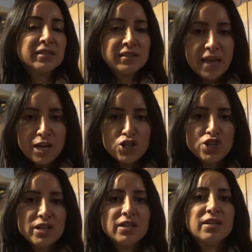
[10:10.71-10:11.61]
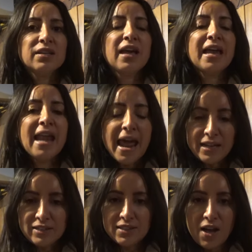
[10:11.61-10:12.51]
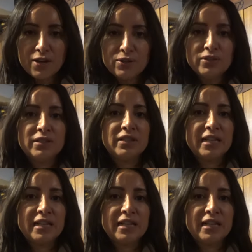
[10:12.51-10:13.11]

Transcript: sanction and exile